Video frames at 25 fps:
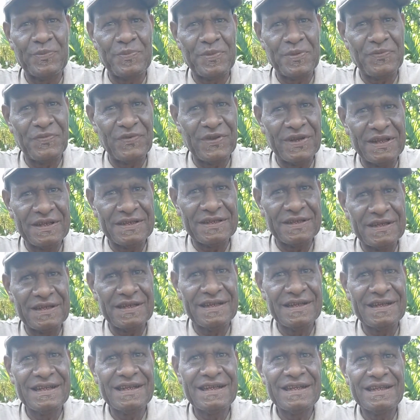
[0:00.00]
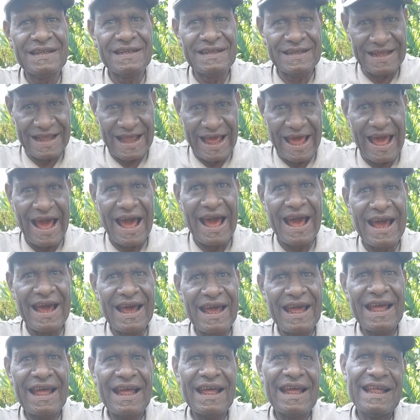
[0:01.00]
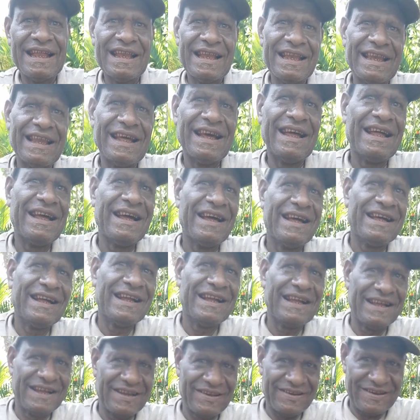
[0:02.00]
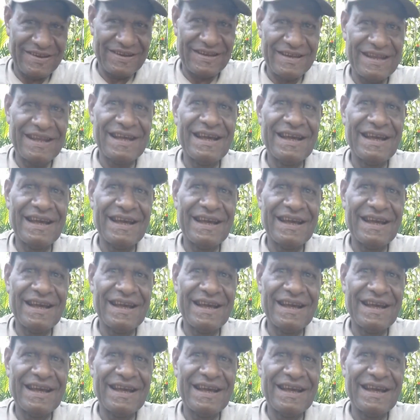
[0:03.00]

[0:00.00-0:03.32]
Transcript: End of the village and go right out to the beginning of the village.